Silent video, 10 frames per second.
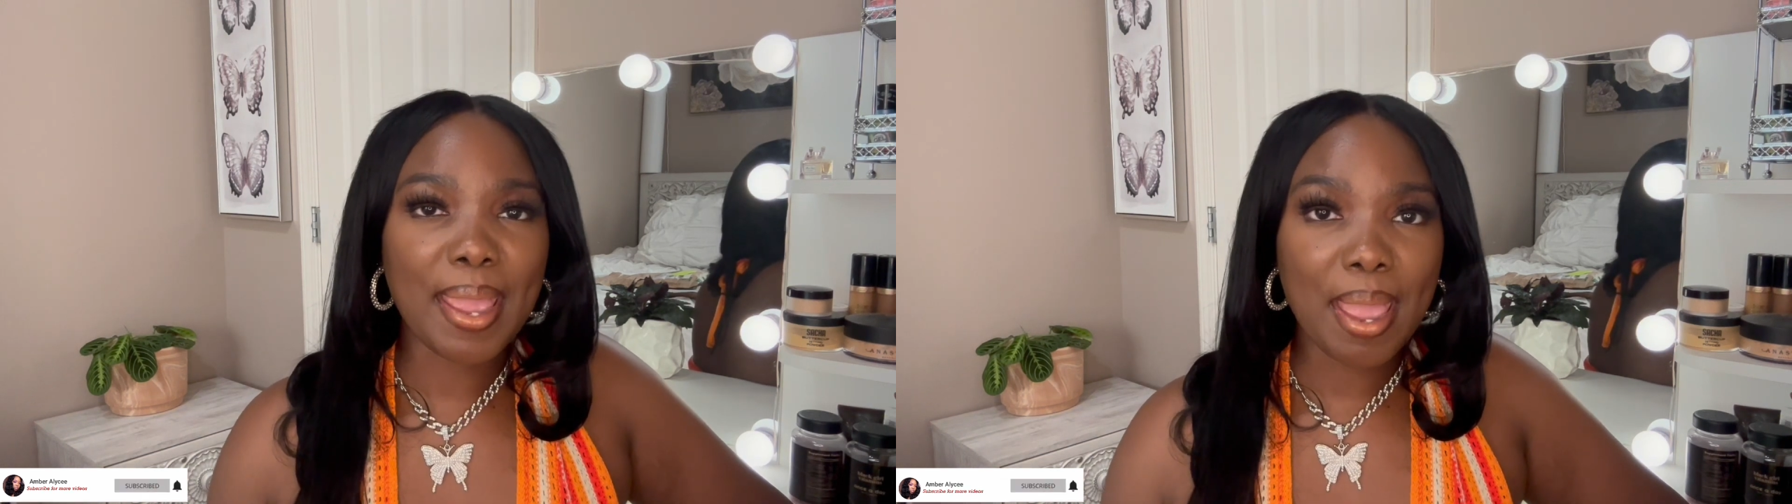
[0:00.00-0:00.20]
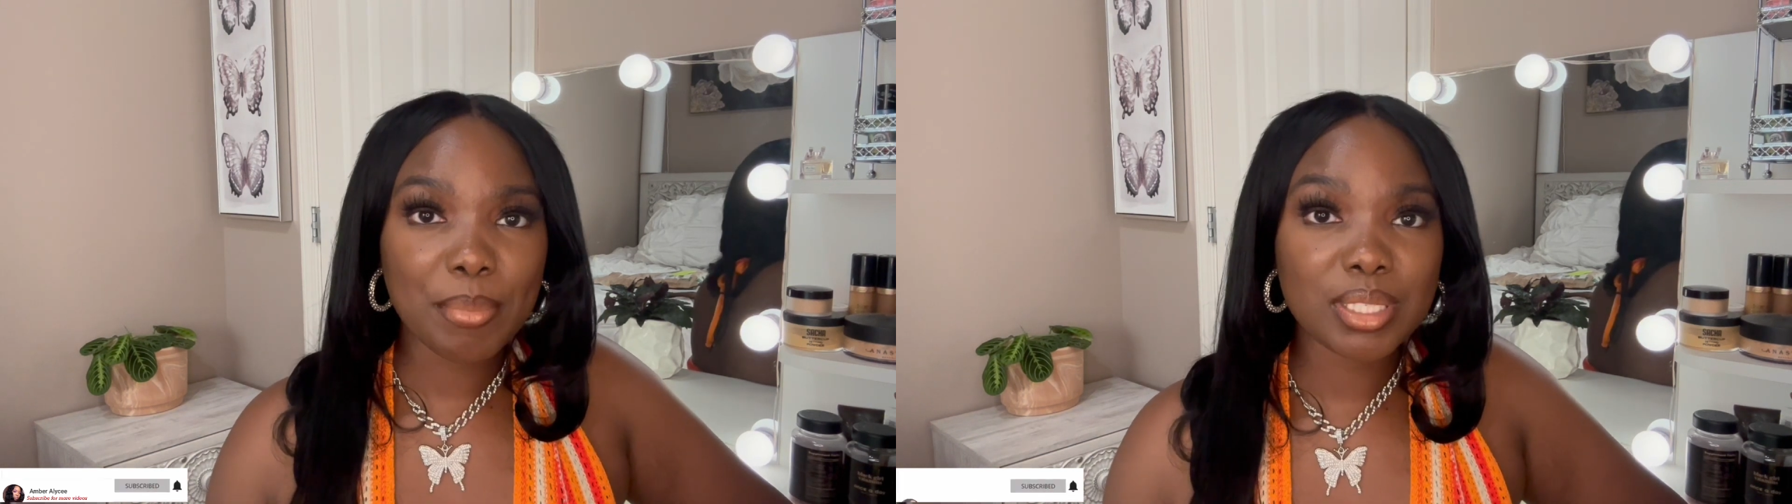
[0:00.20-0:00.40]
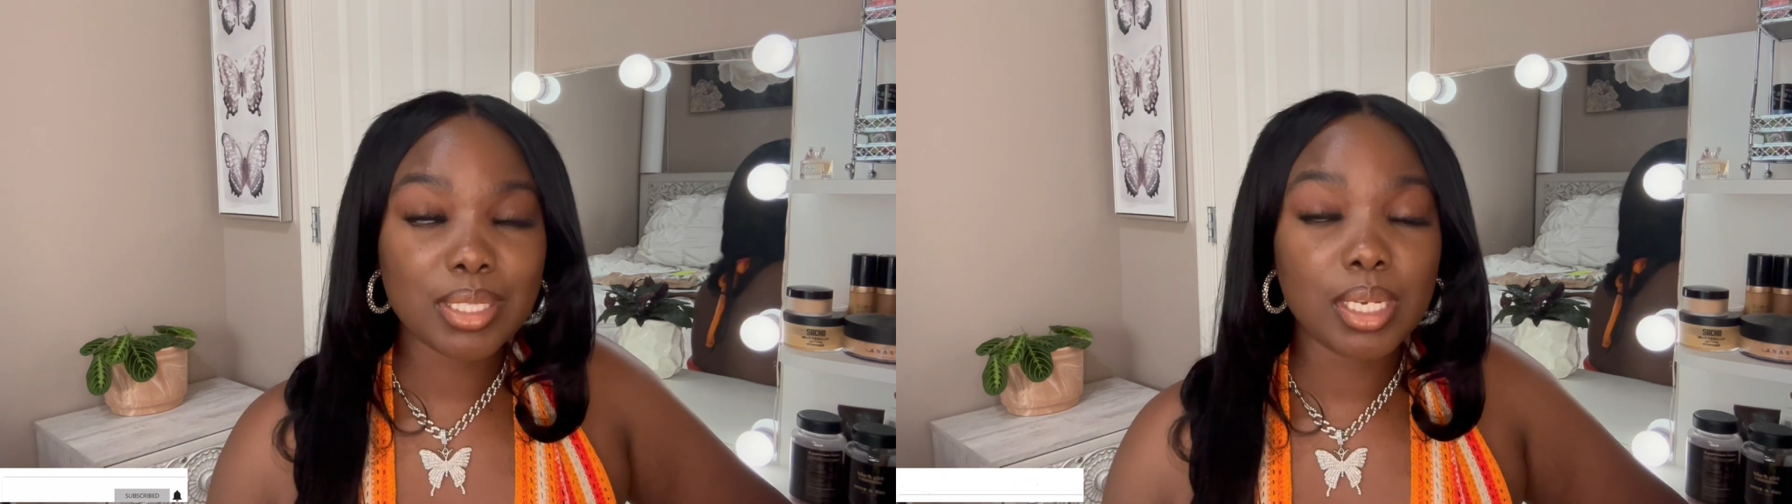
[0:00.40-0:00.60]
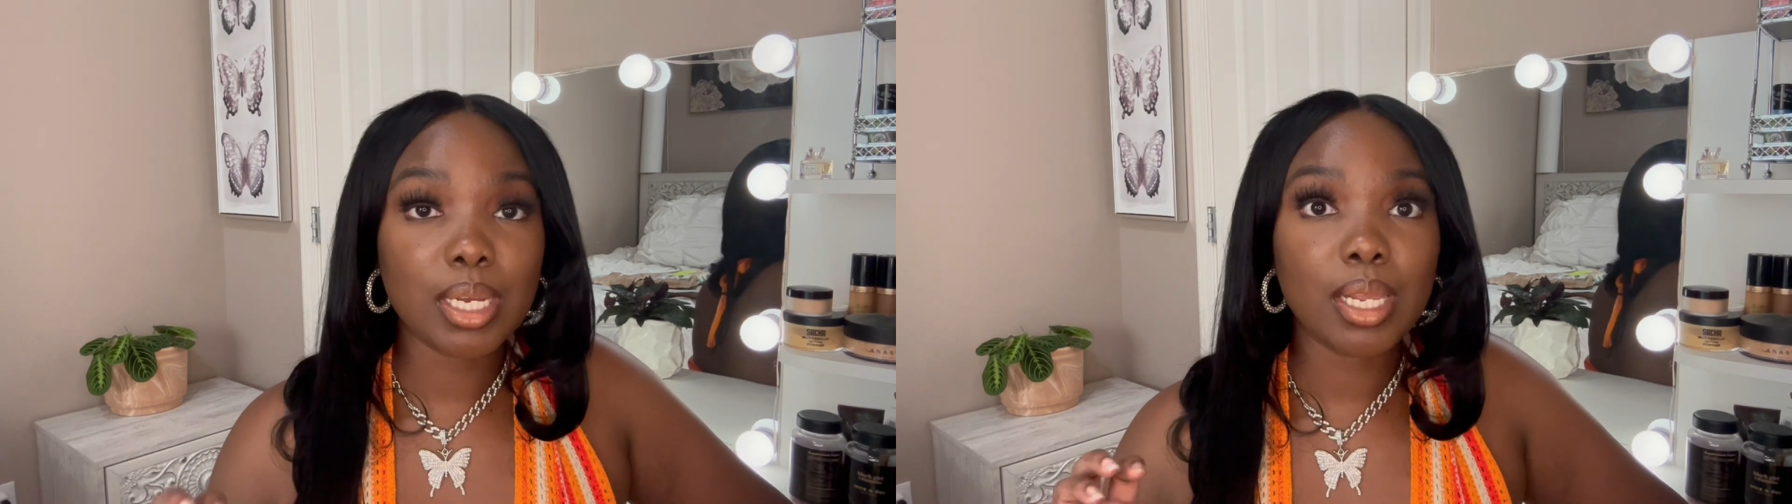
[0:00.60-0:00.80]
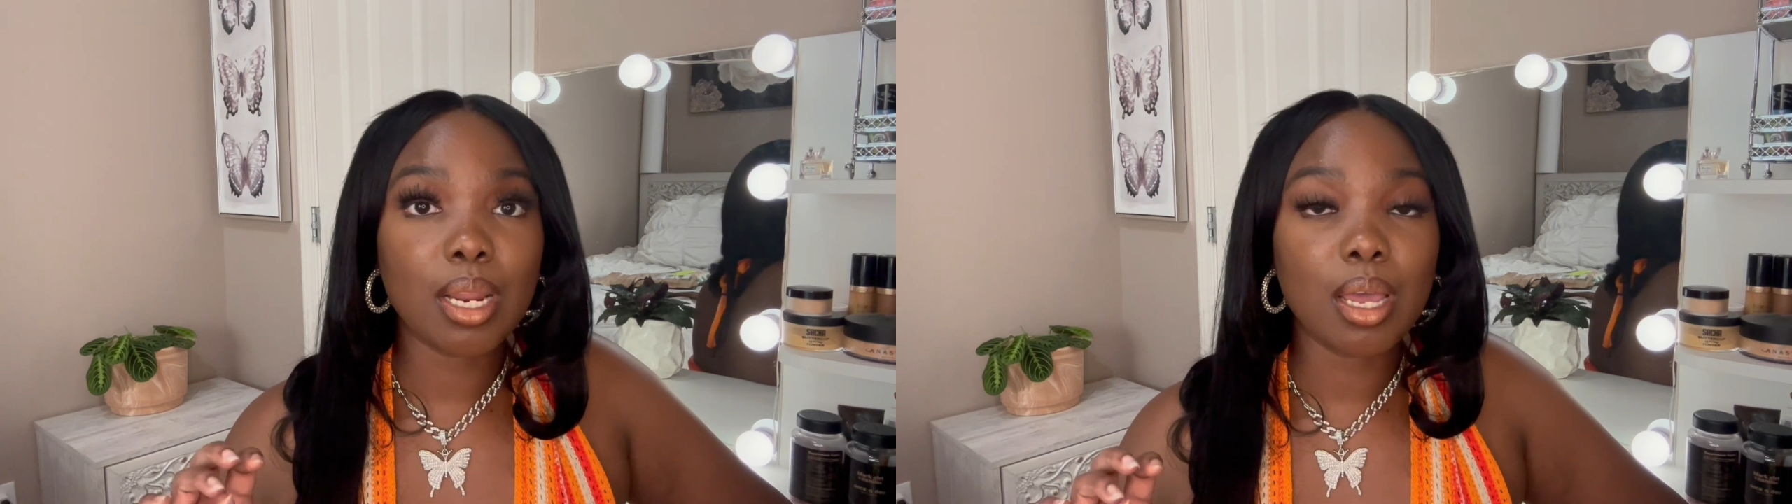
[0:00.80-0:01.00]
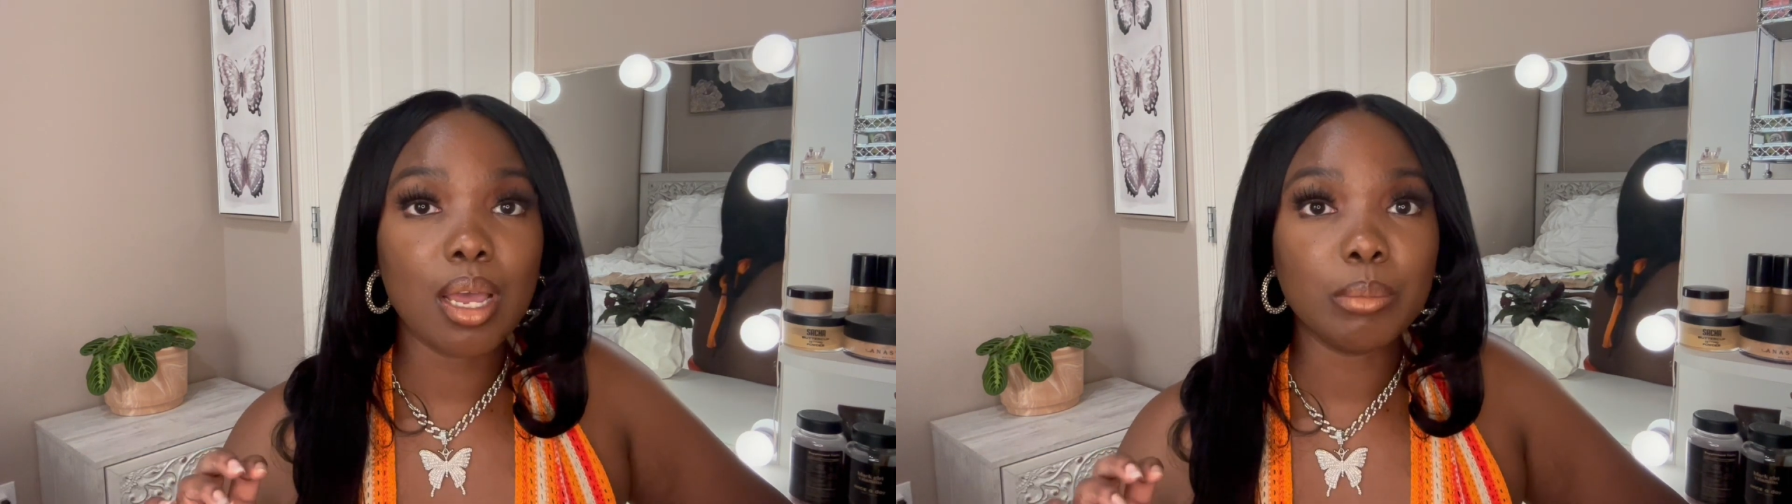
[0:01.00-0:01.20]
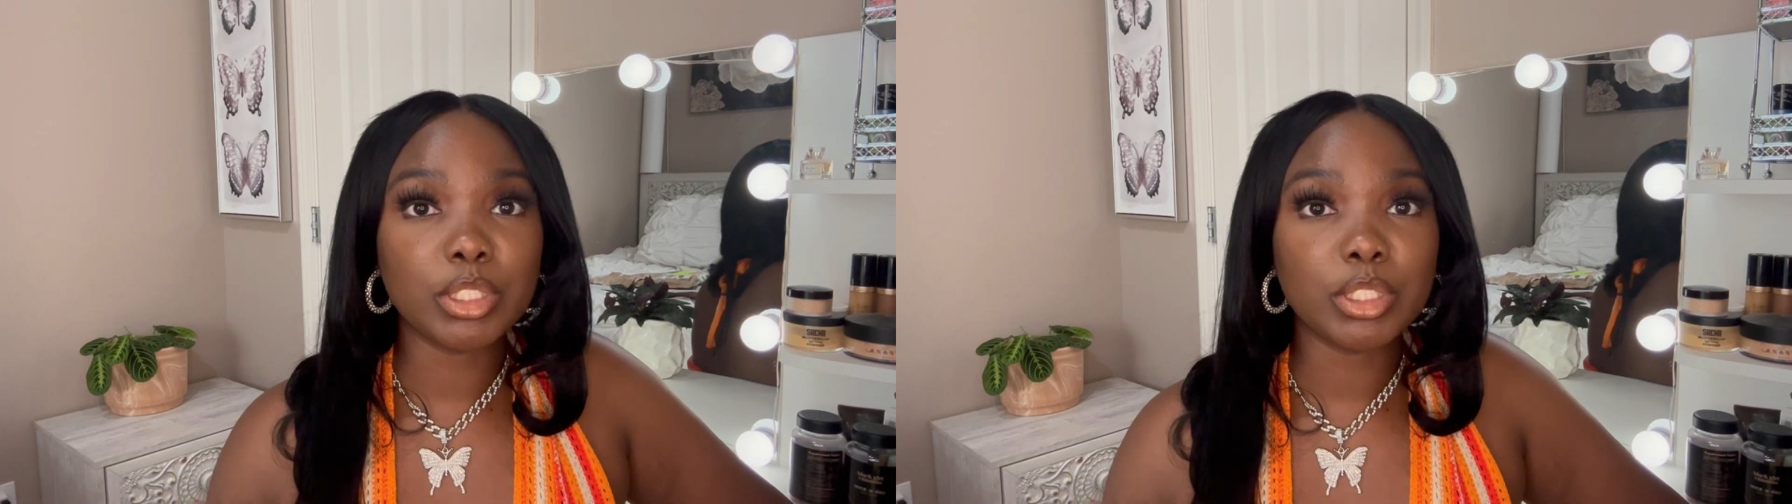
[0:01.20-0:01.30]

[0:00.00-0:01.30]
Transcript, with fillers: Amazon um,